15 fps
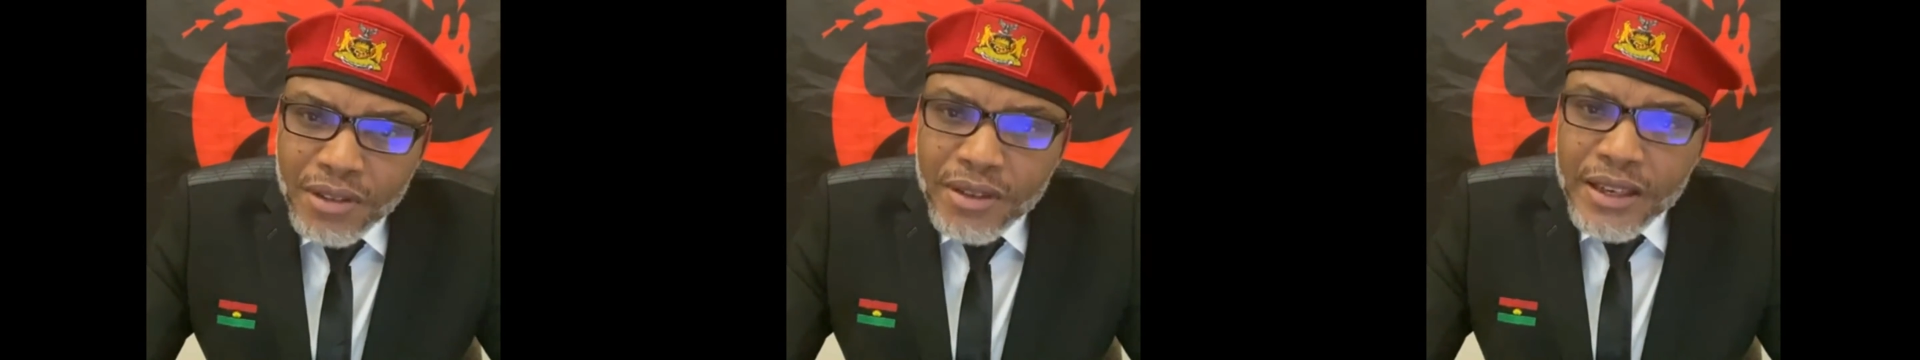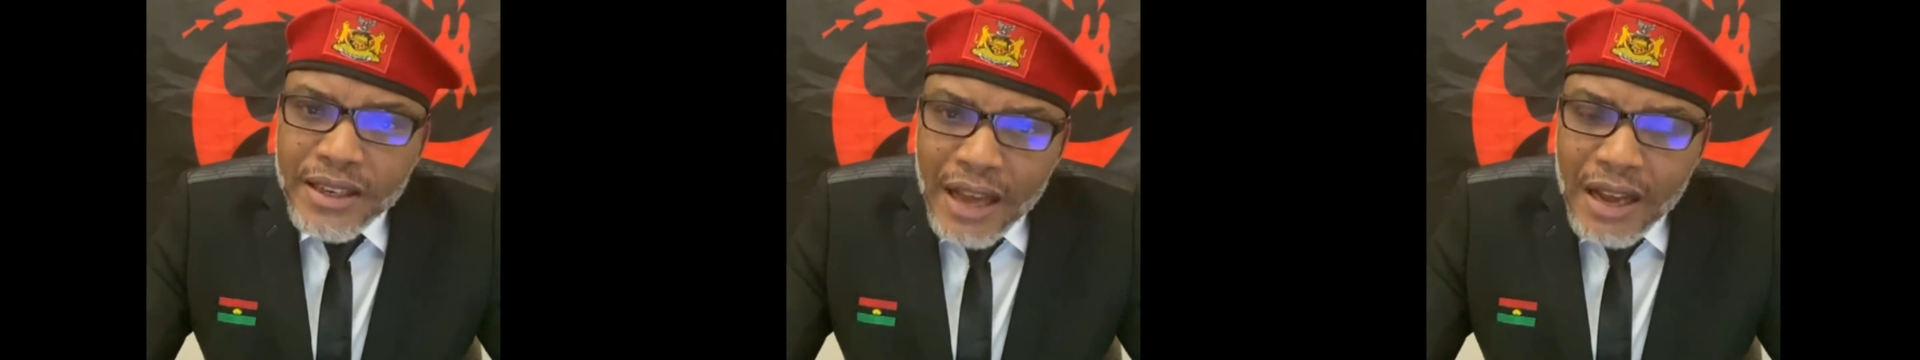
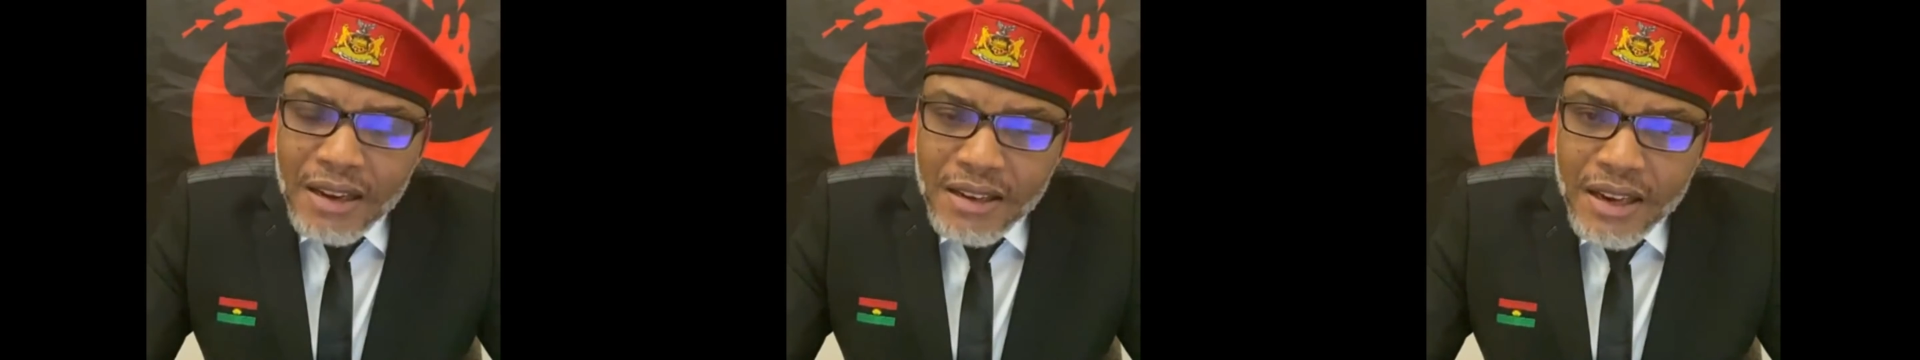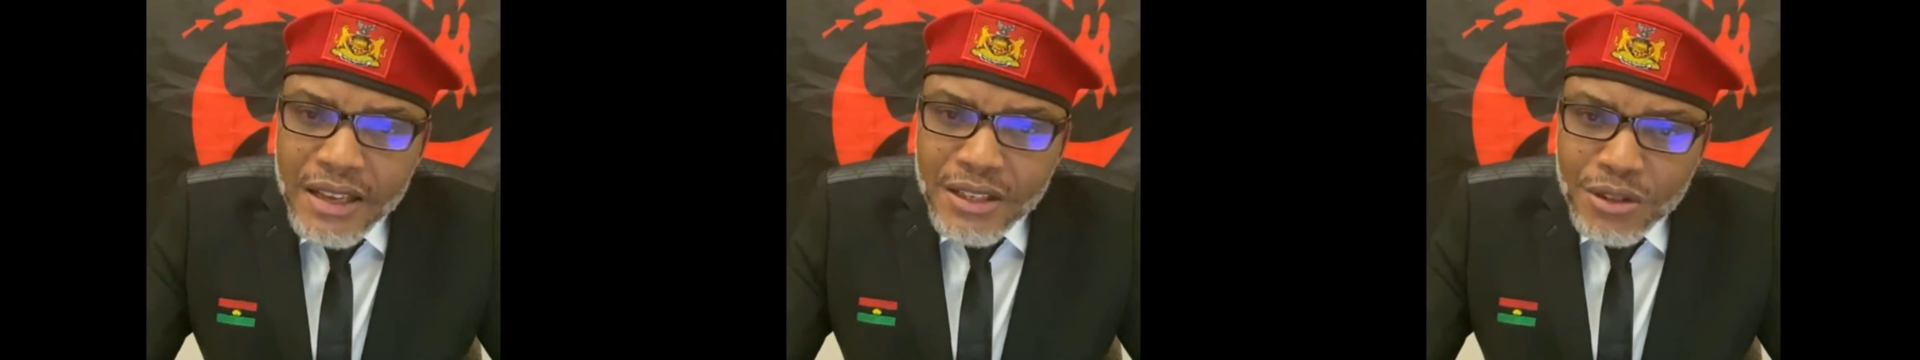
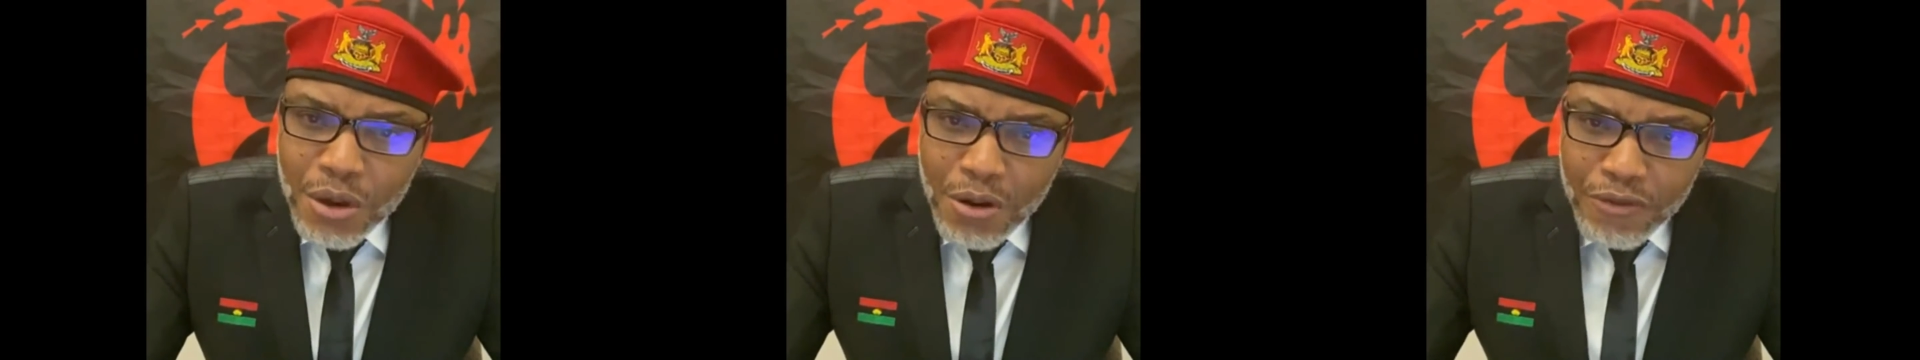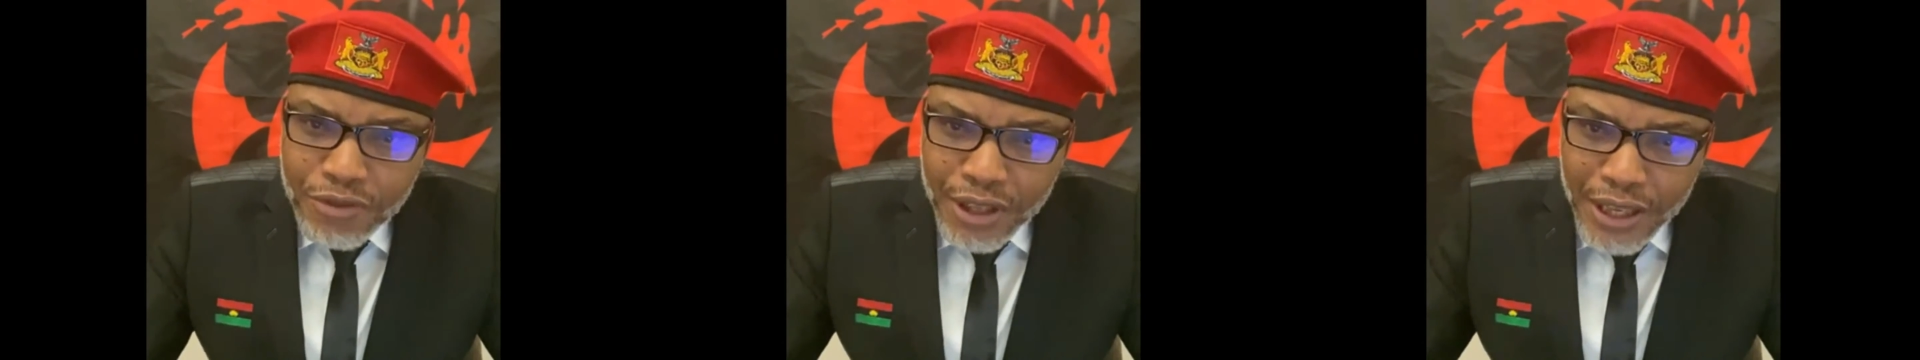regardless
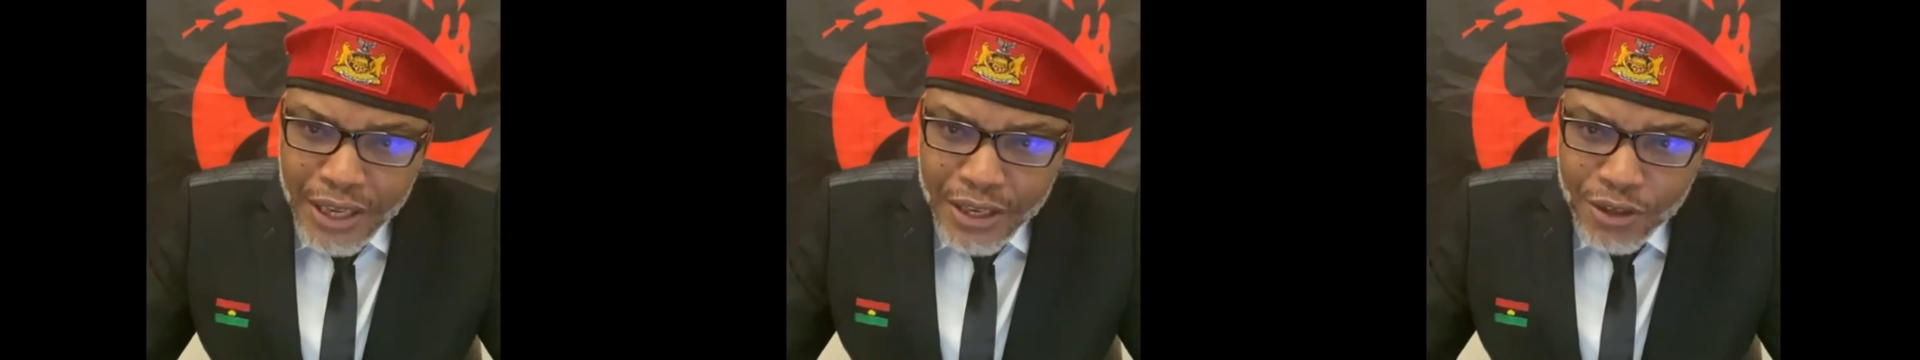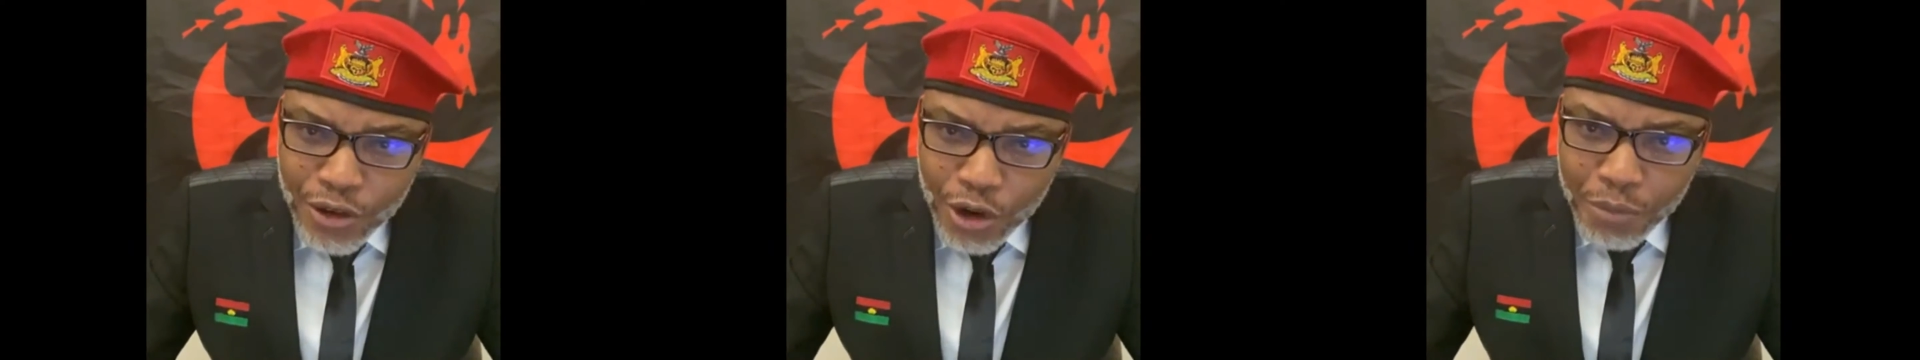of
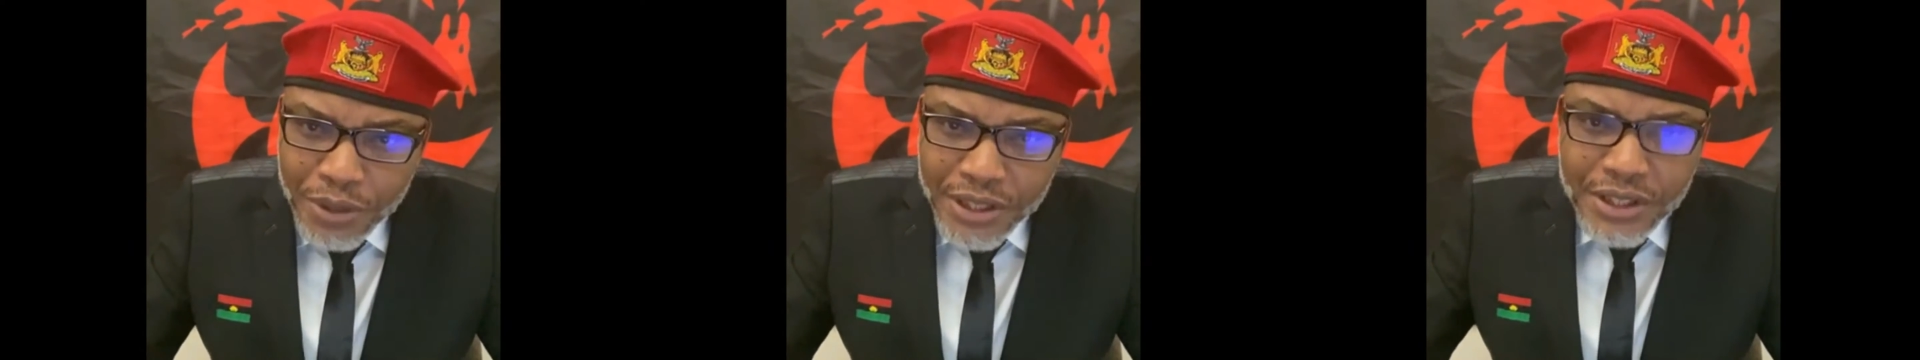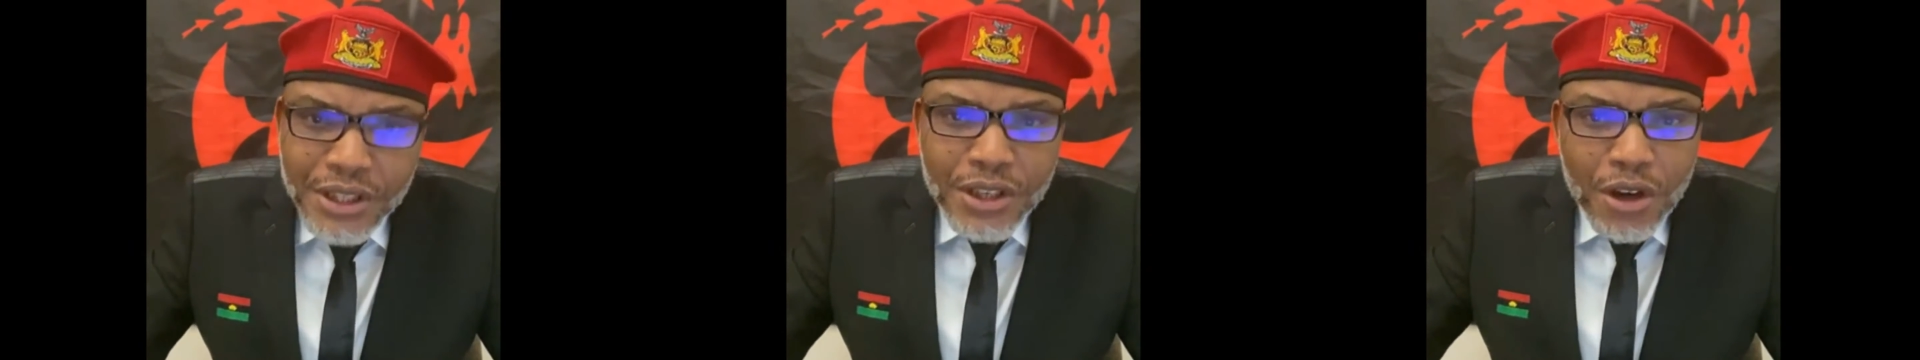the
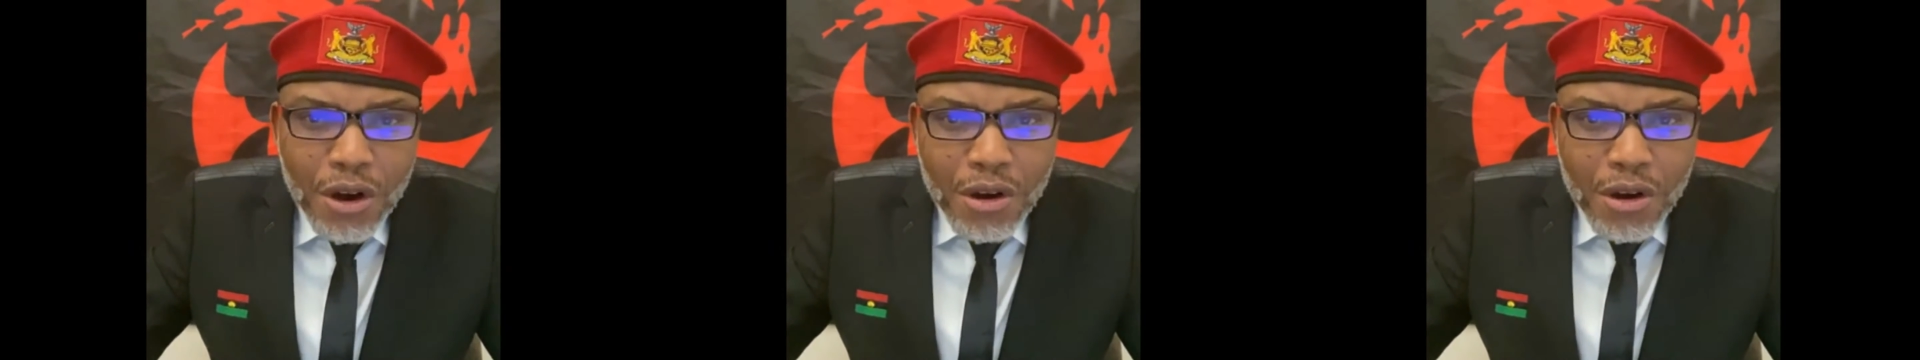enormity